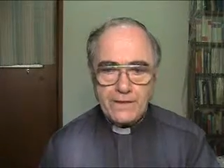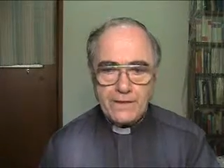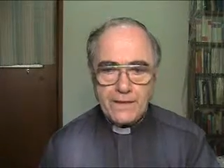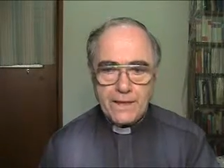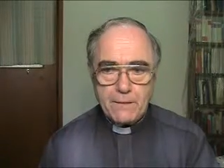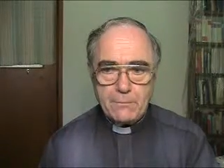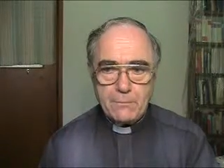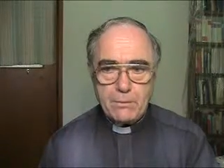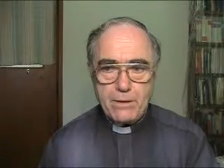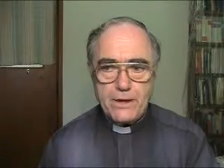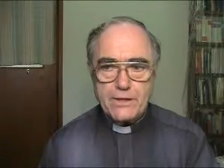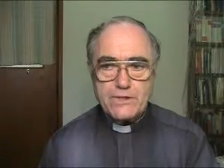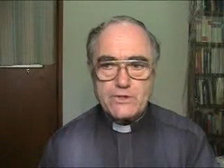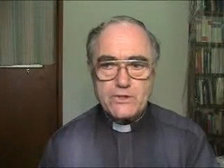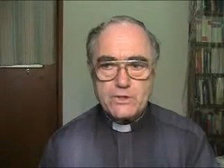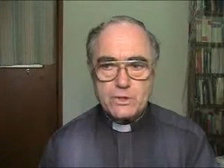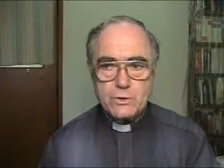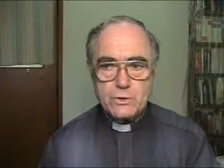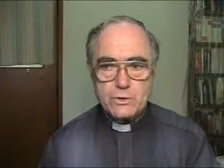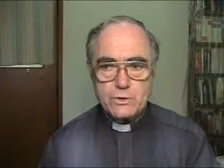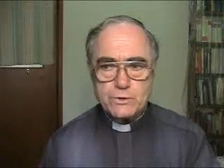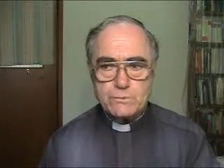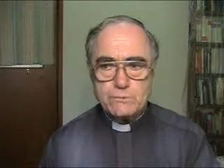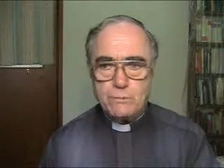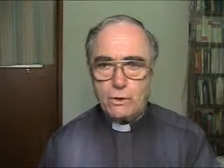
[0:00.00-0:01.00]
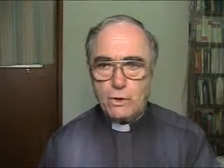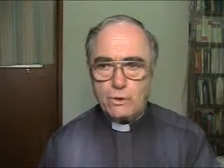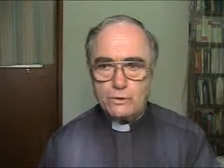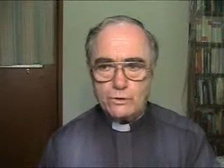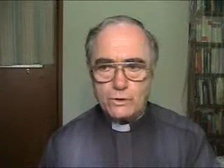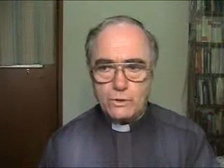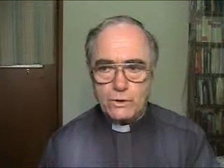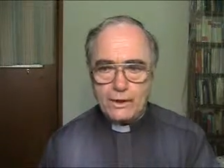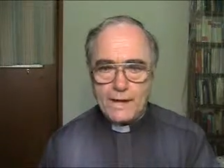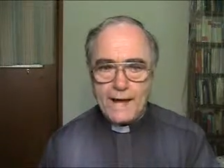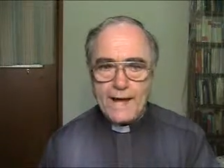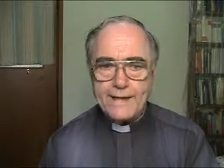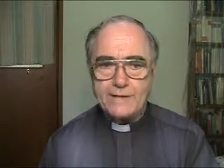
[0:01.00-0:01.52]
Their presence was brought
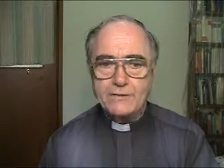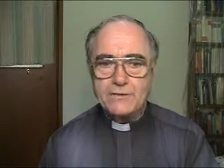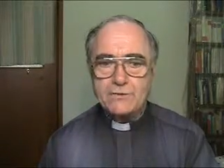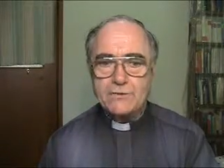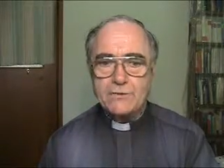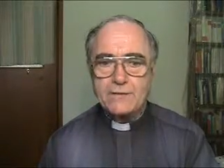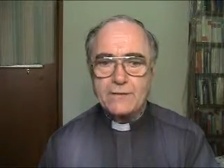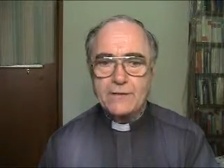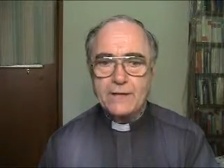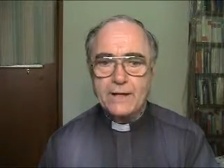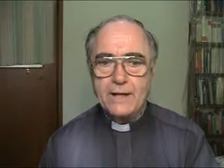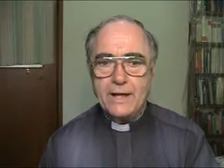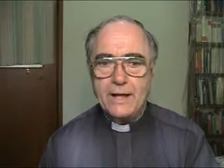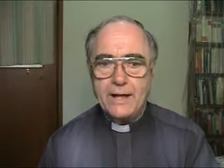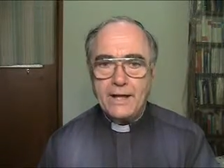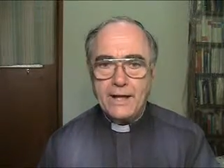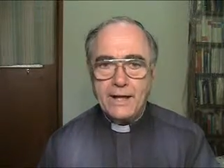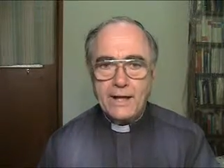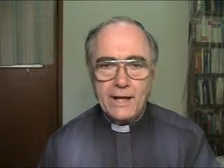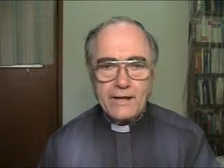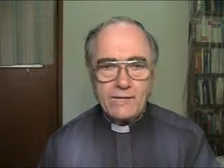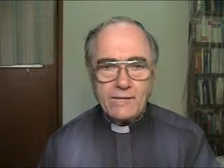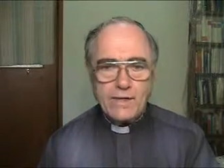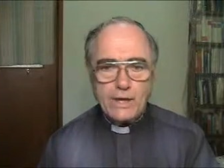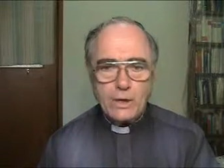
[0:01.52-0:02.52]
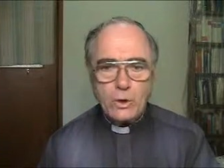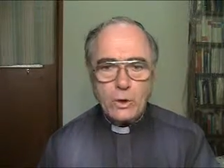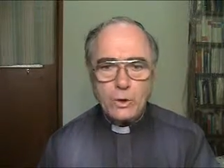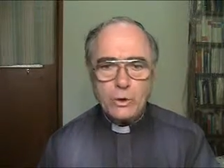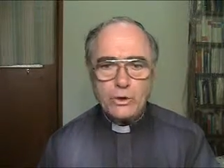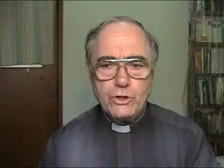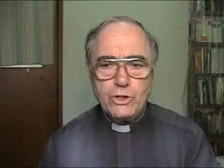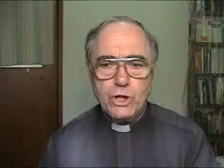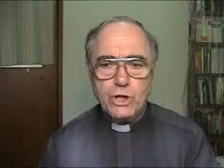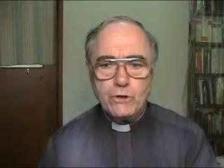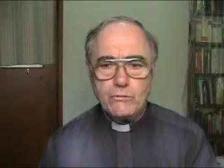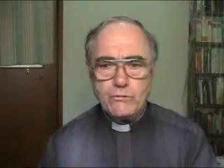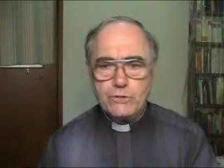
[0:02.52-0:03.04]
to light and they
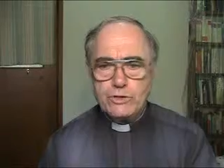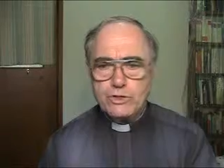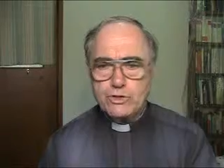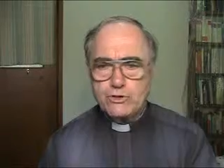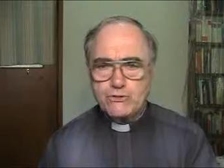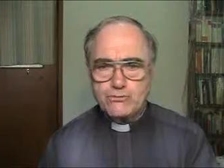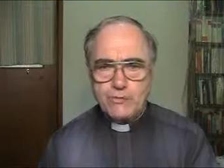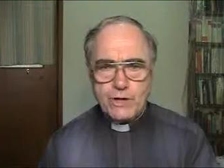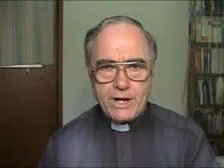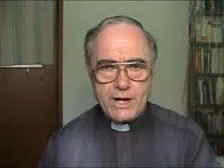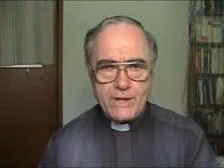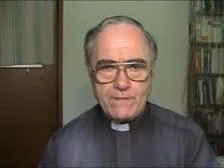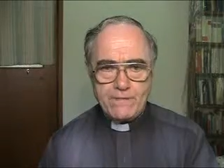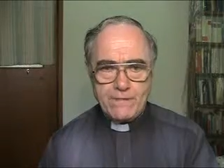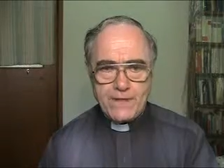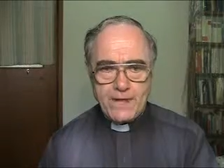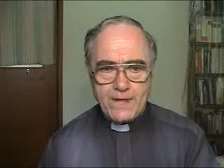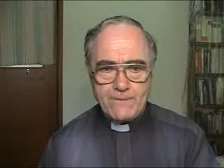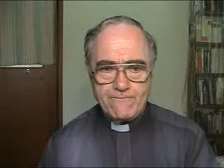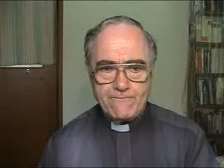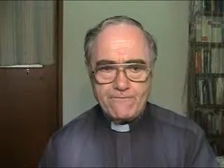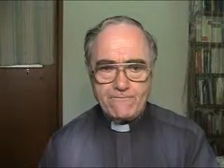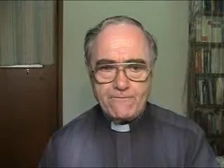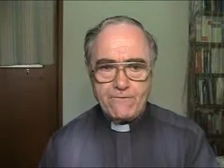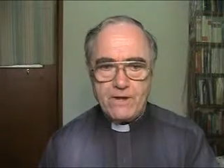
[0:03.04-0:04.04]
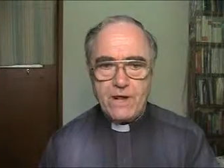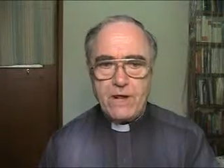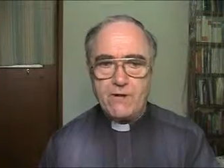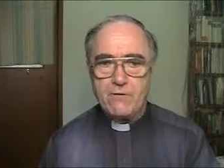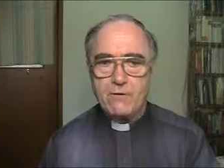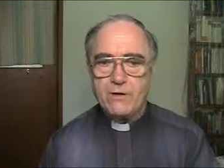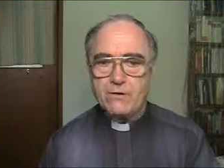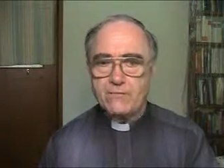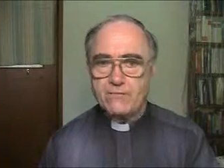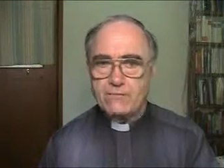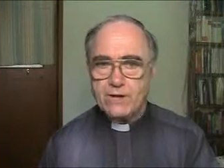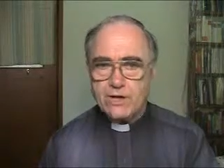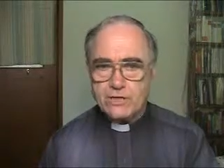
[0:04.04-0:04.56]
could not restrain their fear
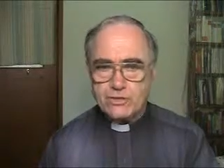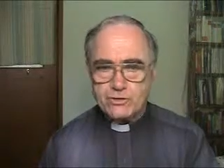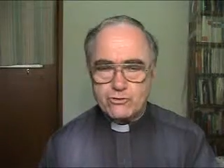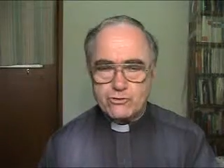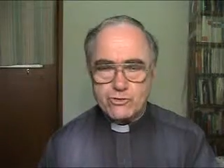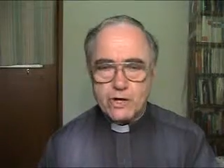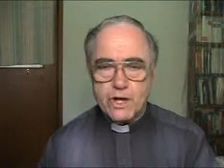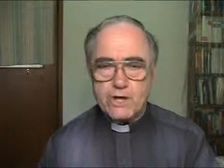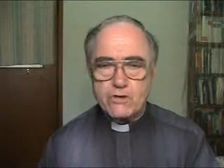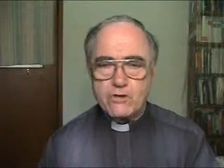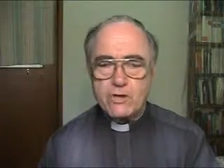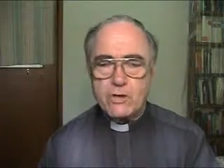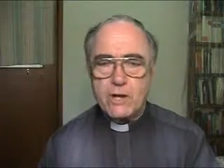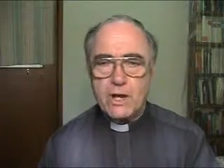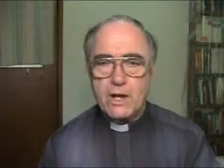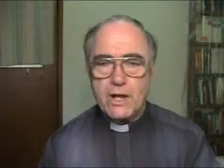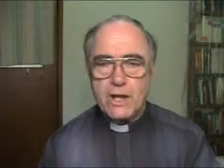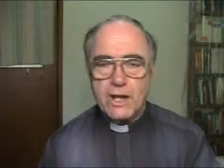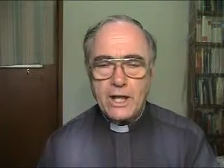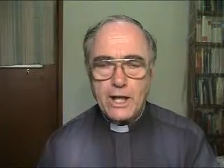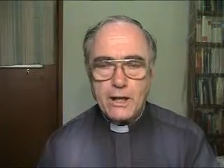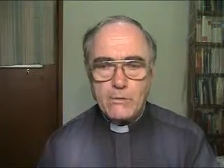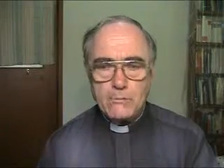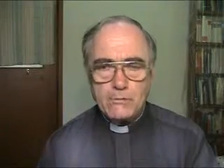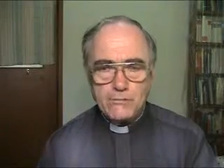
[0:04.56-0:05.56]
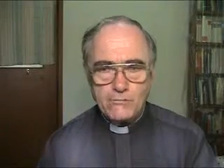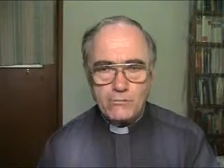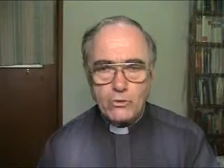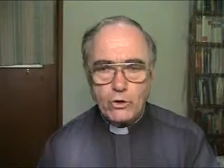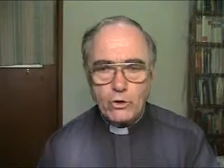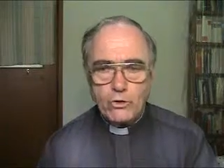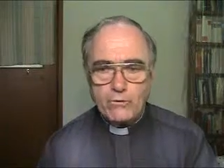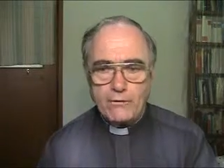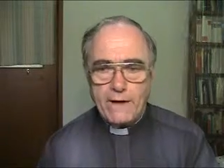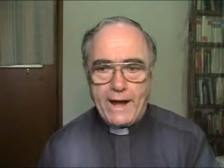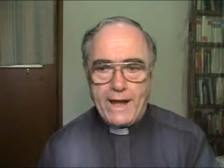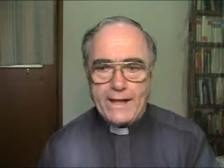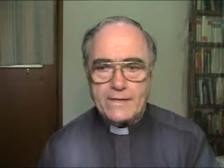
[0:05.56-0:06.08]
and frustration
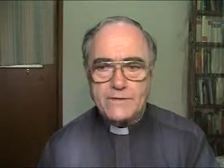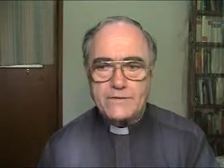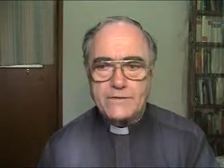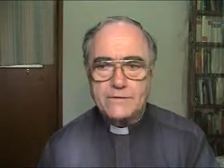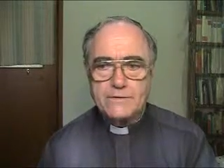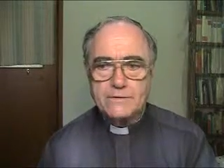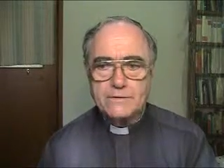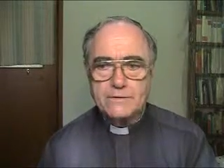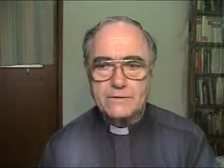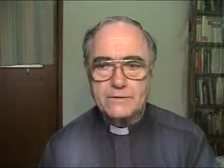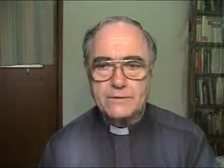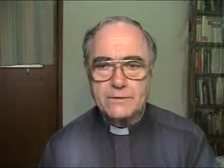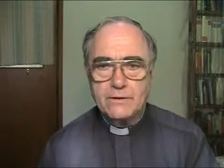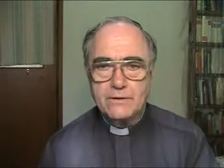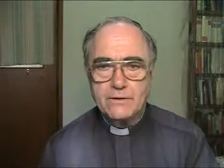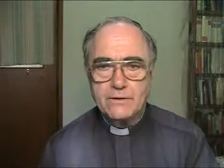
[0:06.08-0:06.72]
before Christ.